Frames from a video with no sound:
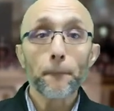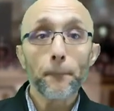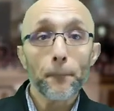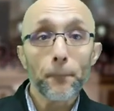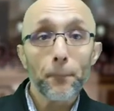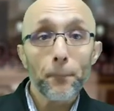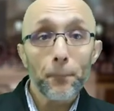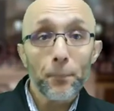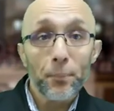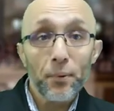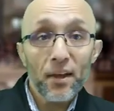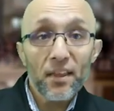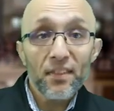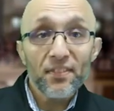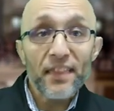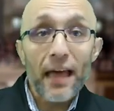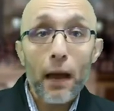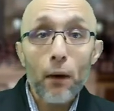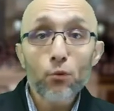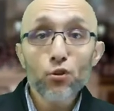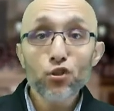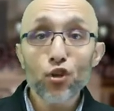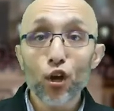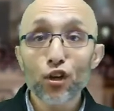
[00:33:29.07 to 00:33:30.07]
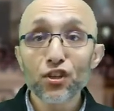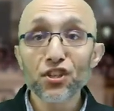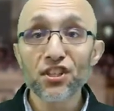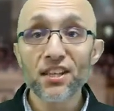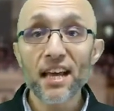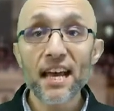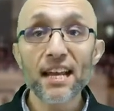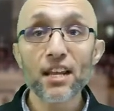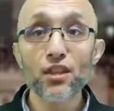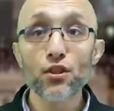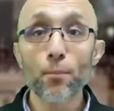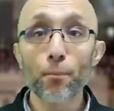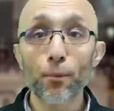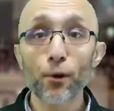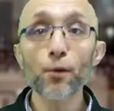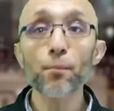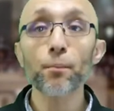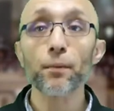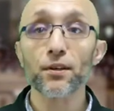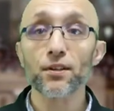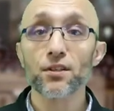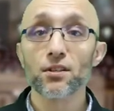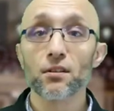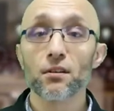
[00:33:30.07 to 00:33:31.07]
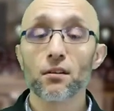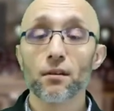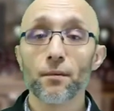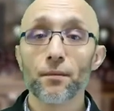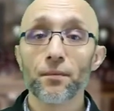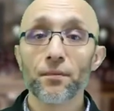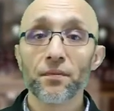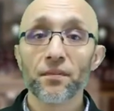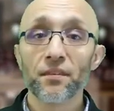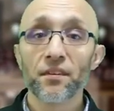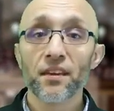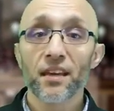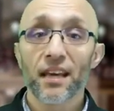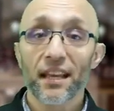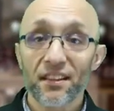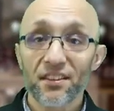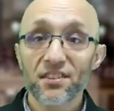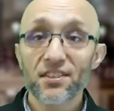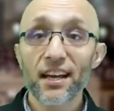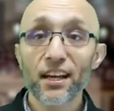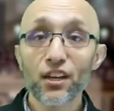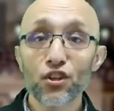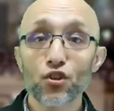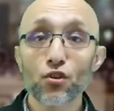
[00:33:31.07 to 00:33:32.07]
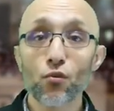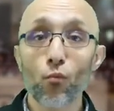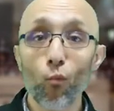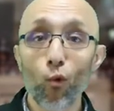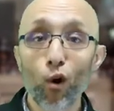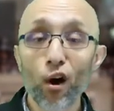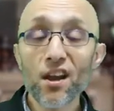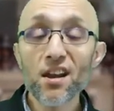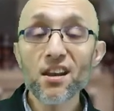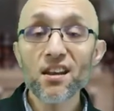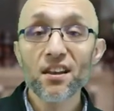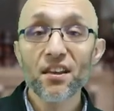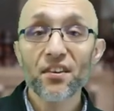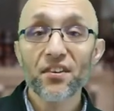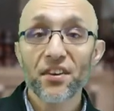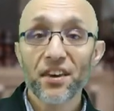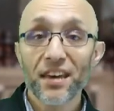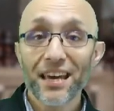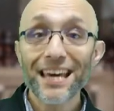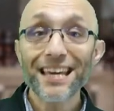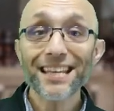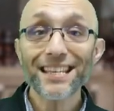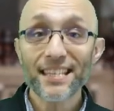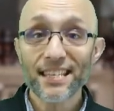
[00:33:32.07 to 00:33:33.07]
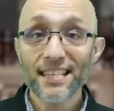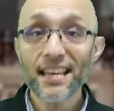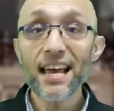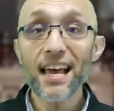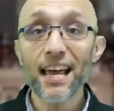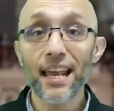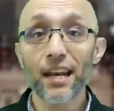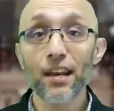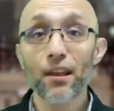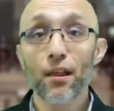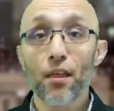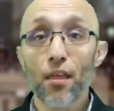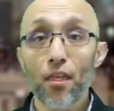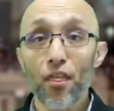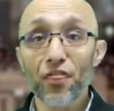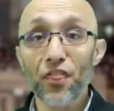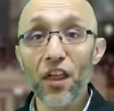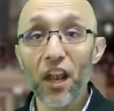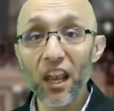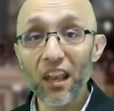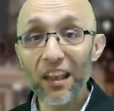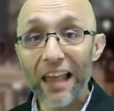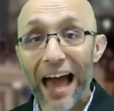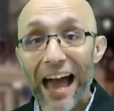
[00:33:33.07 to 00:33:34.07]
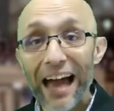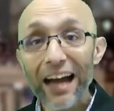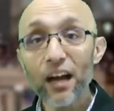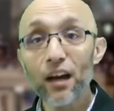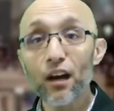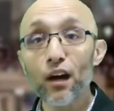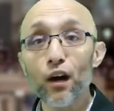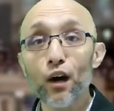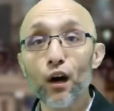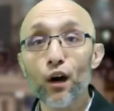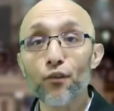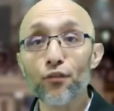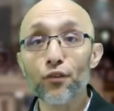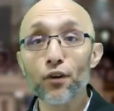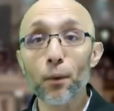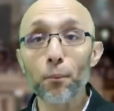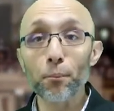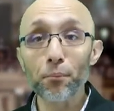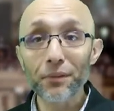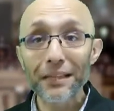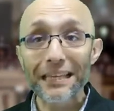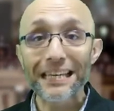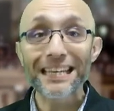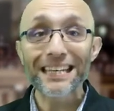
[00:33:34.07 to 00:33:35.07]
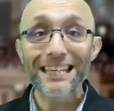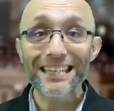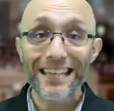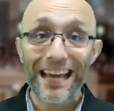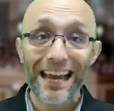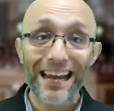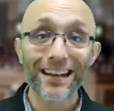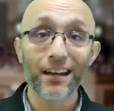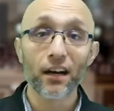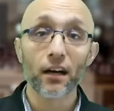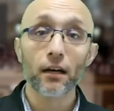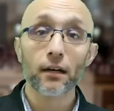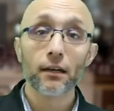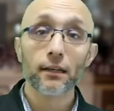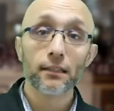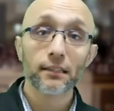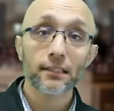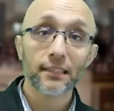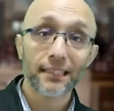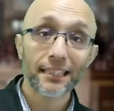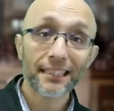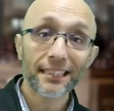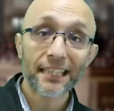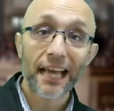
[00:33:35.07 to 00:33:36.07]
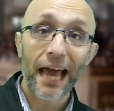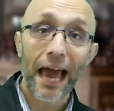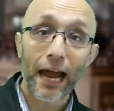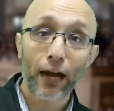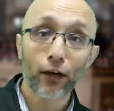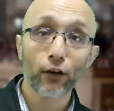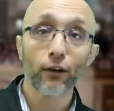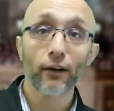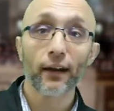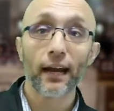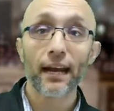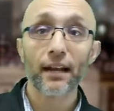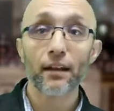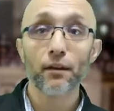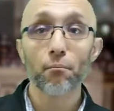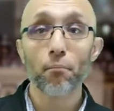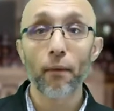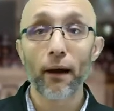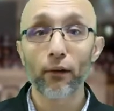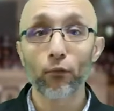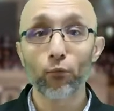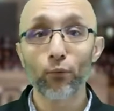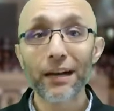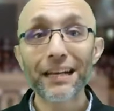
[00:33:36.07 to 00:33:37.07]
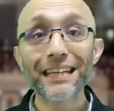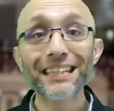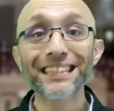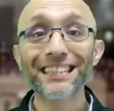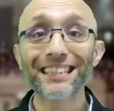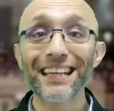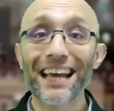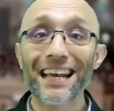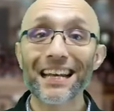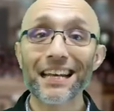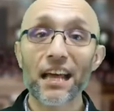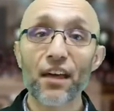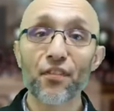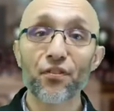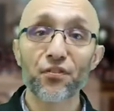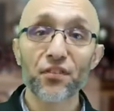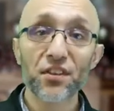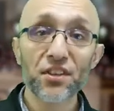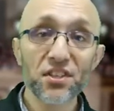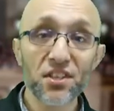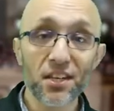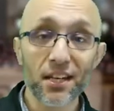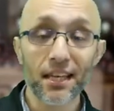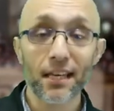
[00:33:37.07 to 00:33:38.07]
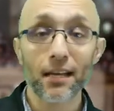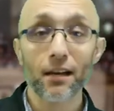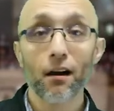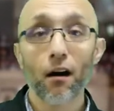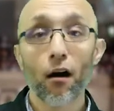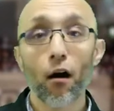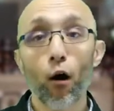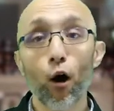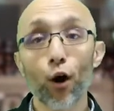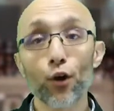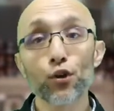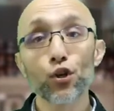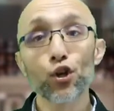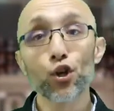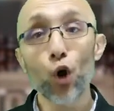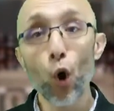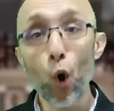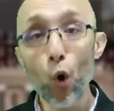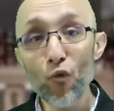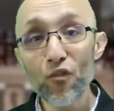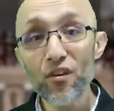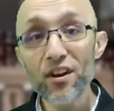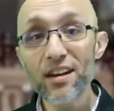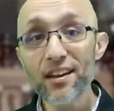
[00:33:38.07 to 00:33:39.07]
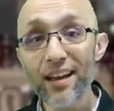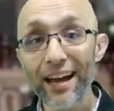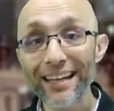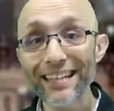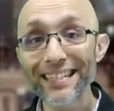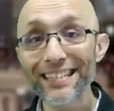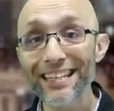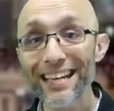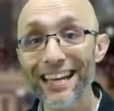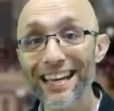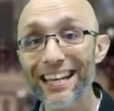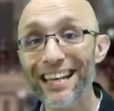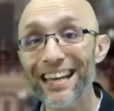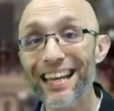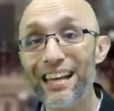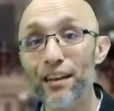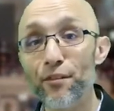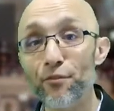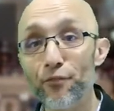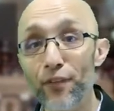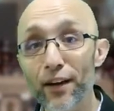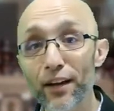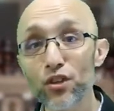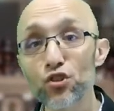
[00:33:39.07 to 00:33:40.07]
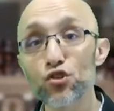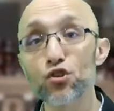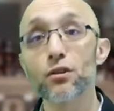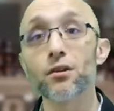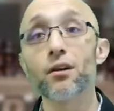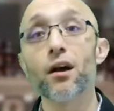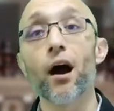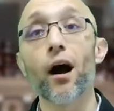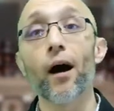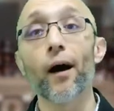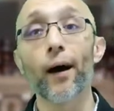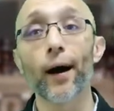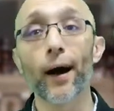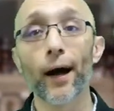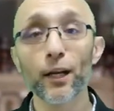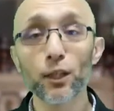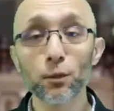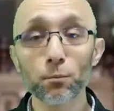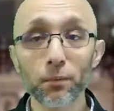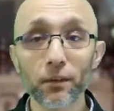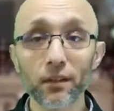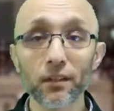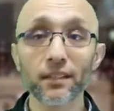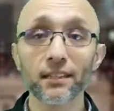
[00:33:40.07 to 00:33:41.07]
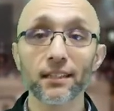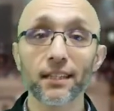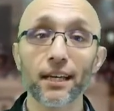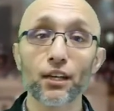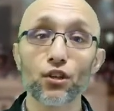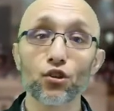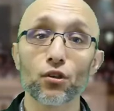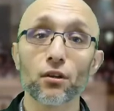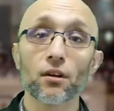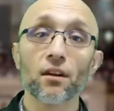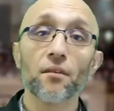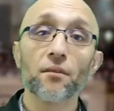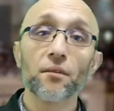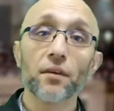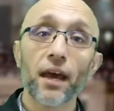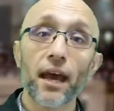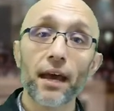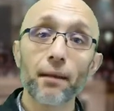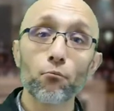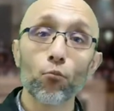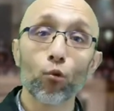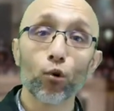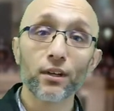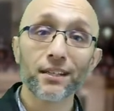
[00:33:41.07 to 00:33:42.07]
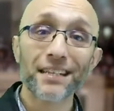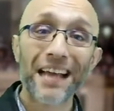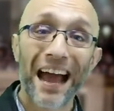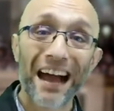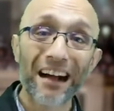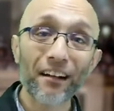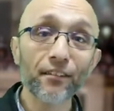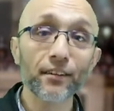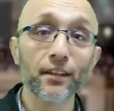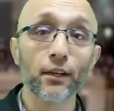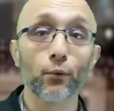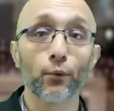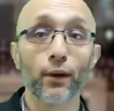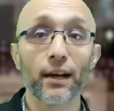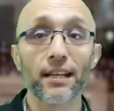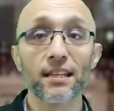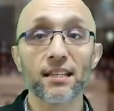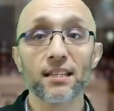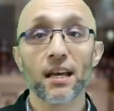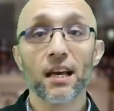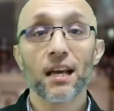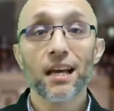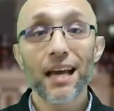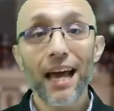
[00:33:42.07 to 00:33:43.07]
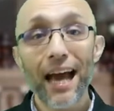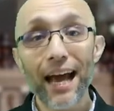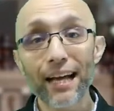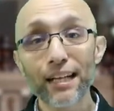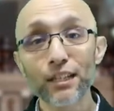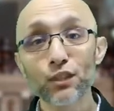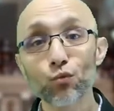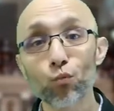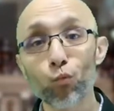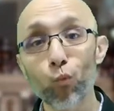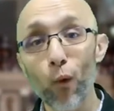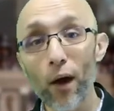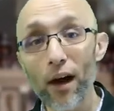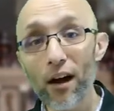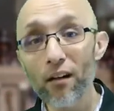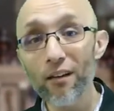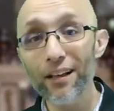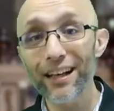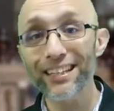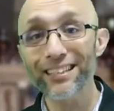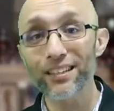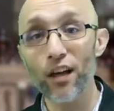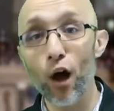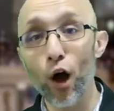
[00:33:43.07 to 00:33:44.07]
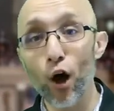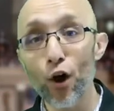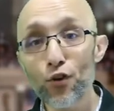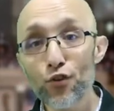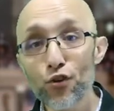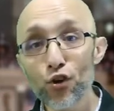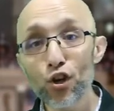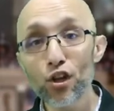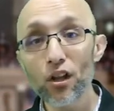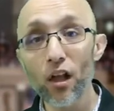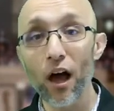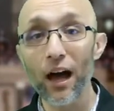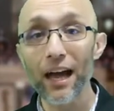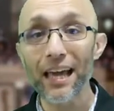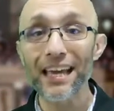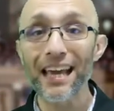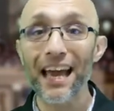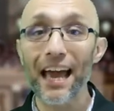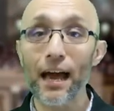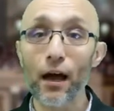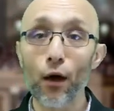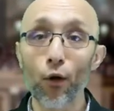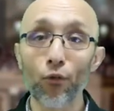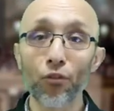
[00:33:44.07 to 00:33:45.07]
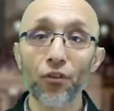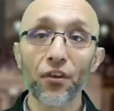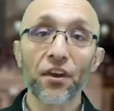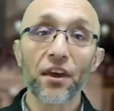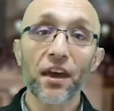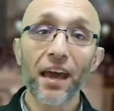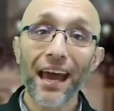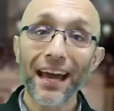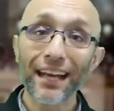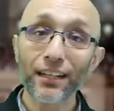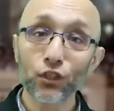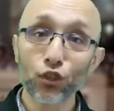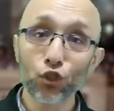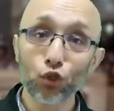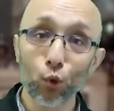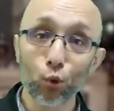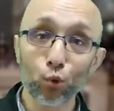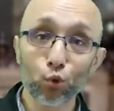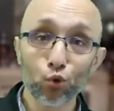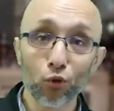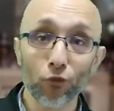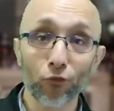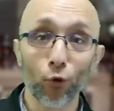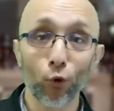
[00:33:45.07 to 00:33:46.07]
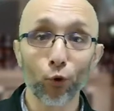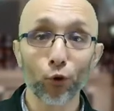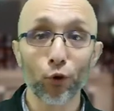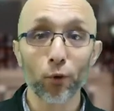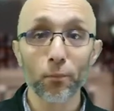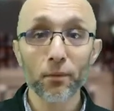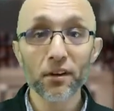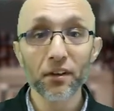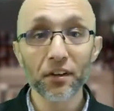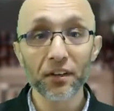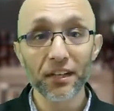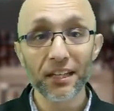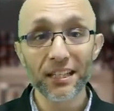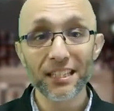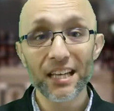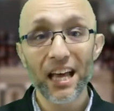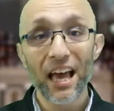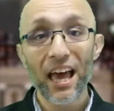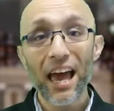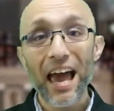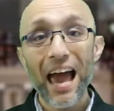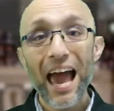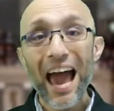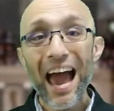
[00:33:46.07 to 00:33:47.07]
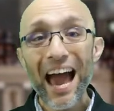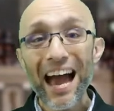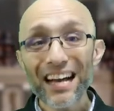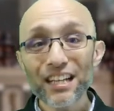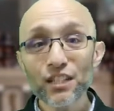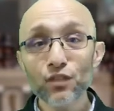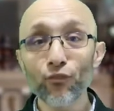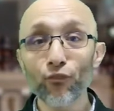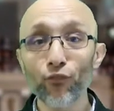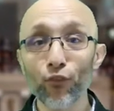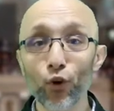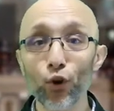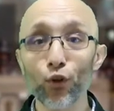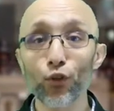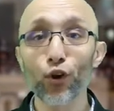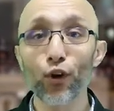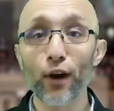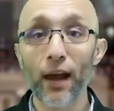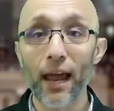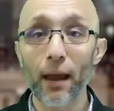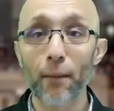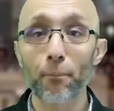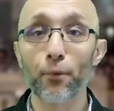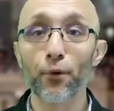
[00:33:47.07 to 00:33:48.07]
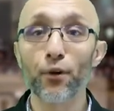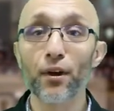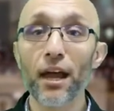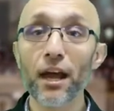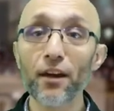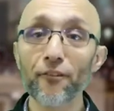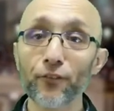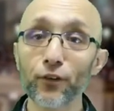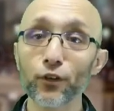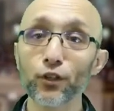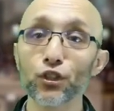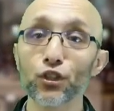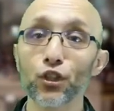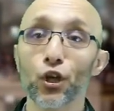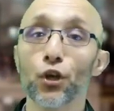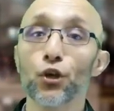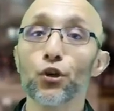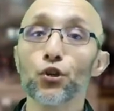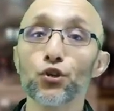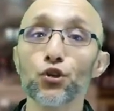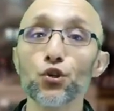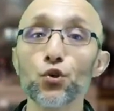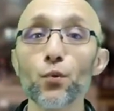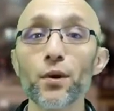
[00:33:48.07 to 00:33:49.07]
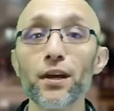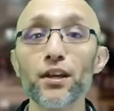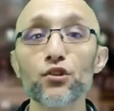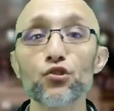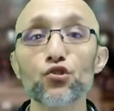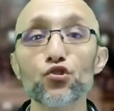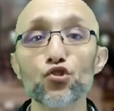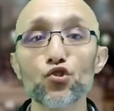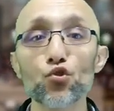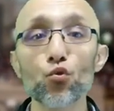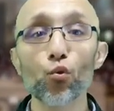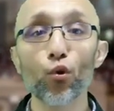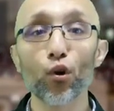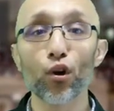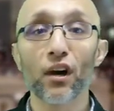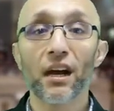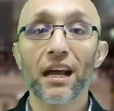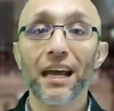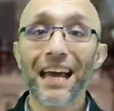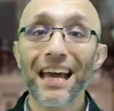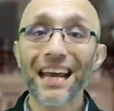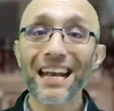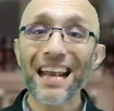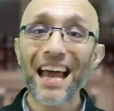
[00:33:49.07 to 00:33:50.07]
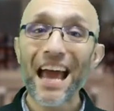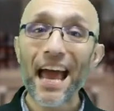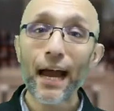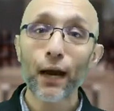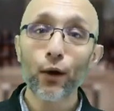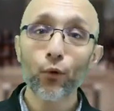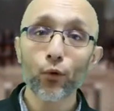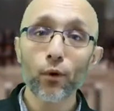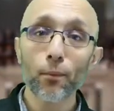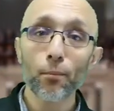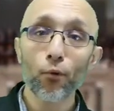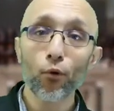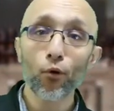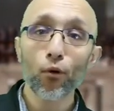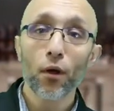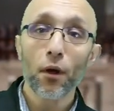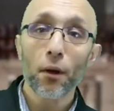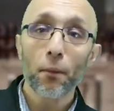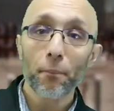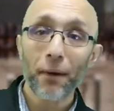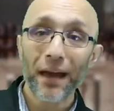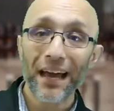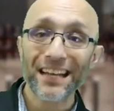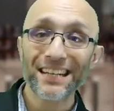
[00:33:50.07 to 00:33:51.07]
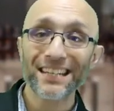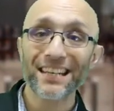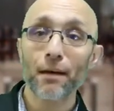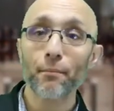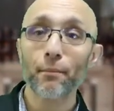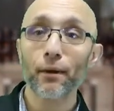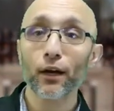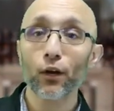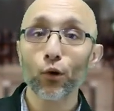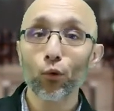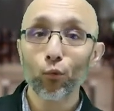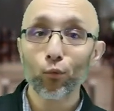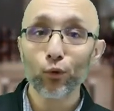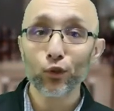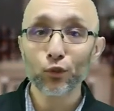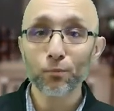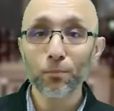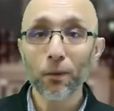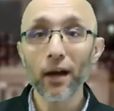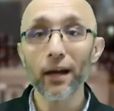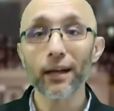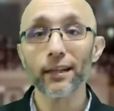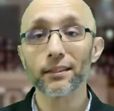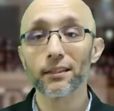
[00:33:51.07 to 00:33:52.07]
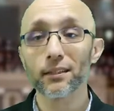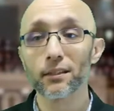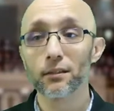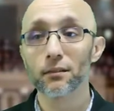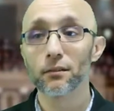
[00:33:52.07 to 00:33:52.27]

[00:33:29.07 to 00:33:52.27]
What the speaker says: But that was all said in the purpose. In section one, it said the lack of complete data disaggregated by race and ethnicity on COVID-19 infection, hospitalization, and mortality rates, as well as underlying health and social vulnerabilities, has further hampered efforts to ensure an equitable pandemic response.